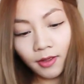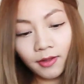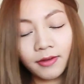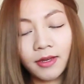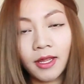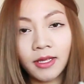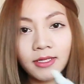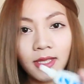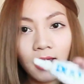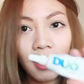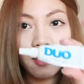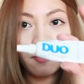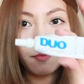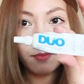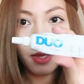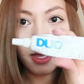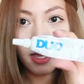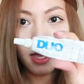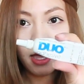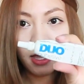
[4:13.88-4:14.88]
Next I have
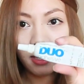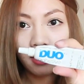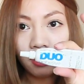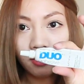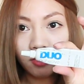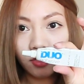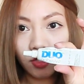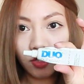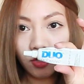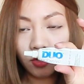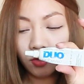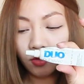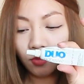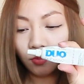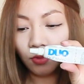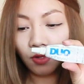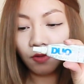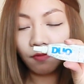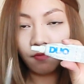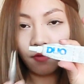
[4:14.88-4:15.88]
my eyelash glue
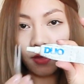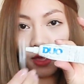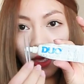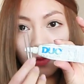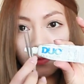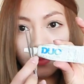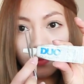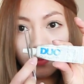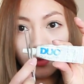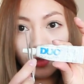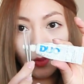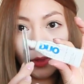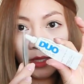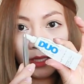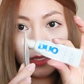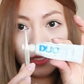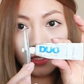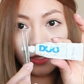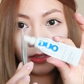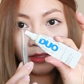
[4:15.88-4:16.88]
with some
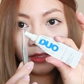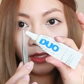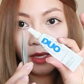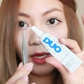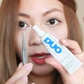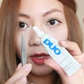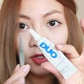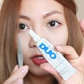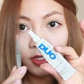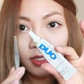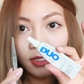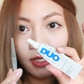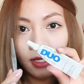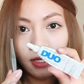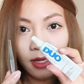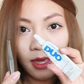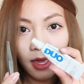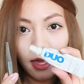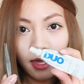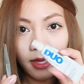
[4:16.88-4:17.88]
tweezers, just in
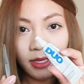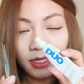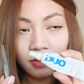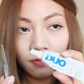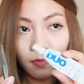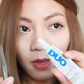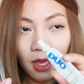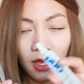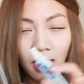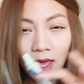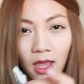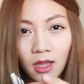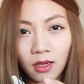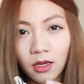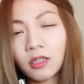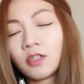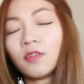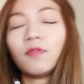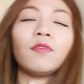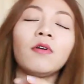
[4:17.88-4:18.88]
case my
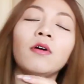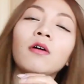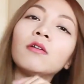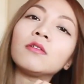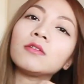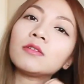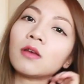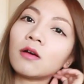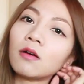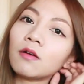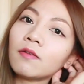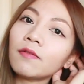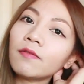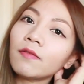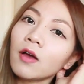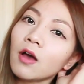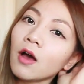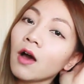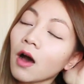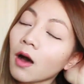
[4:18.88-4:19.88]
eyelash falls off.
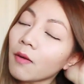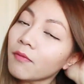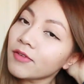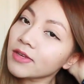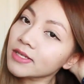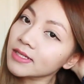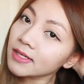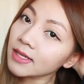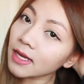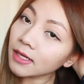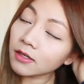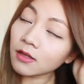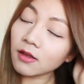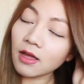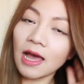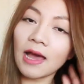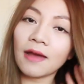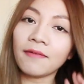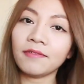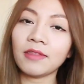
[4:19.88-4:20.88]
Obviously I don't
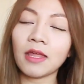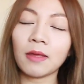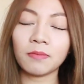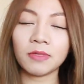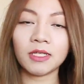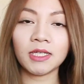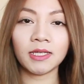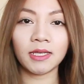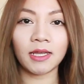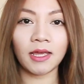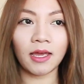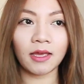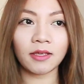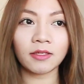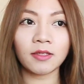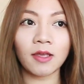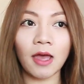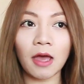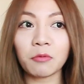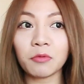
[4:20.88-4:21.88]
have them today,
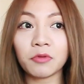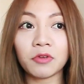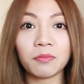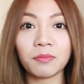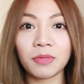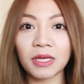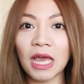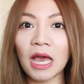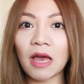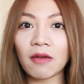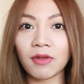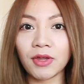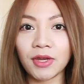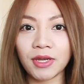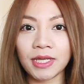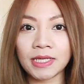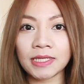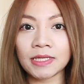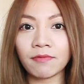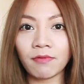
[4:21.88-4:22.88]
so I wouldn't be carrying
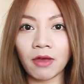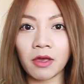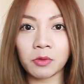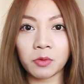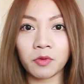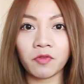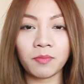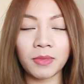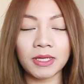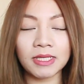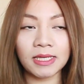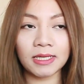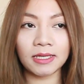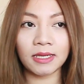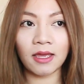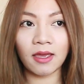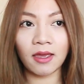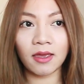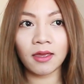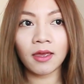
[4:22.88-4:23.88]
this around with me
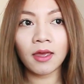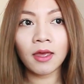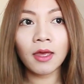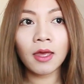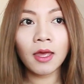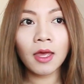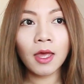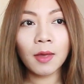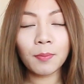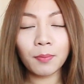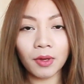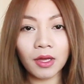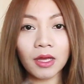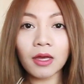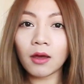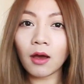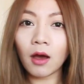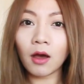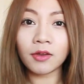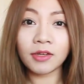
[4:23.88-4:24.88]
today,
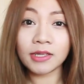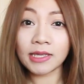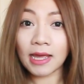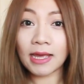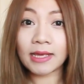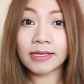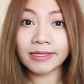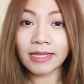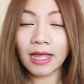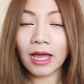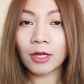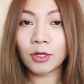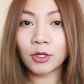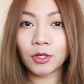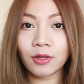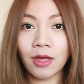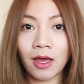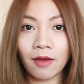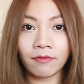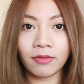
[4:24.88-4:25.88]
but on days that I
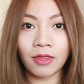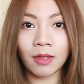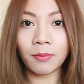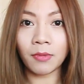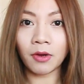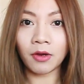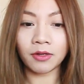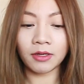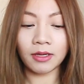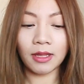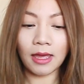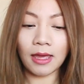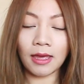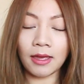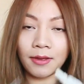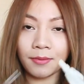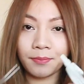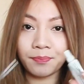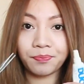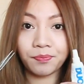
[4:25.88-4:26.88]
do have them on,
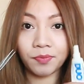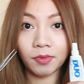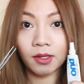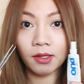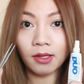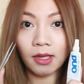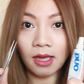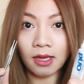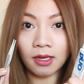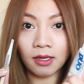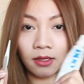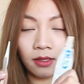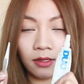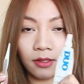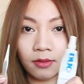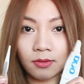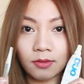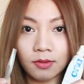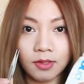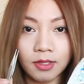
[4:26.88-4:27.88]
I
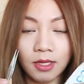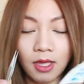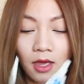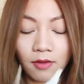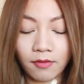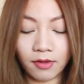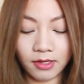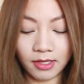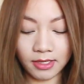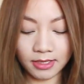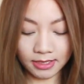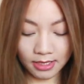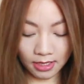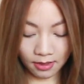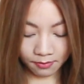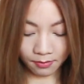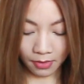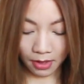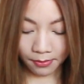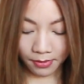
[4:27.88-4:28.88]
carry this
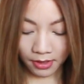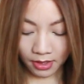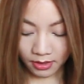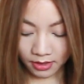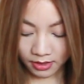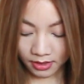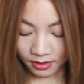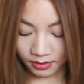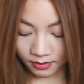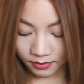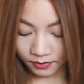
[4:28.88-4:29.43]
in my bag.